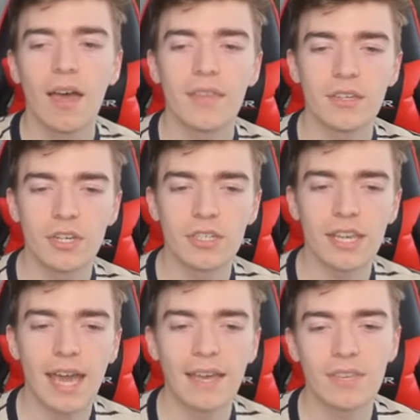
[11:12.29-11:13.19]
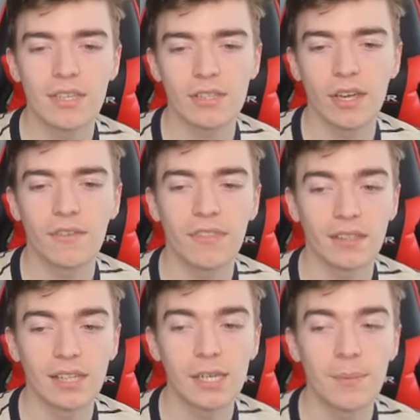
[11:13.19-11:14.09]
The ginger cat, the sloth,
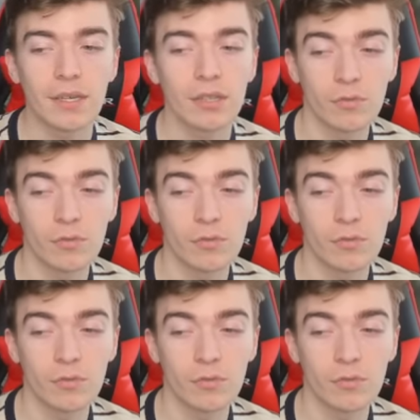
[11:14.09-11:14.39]
the ladybug,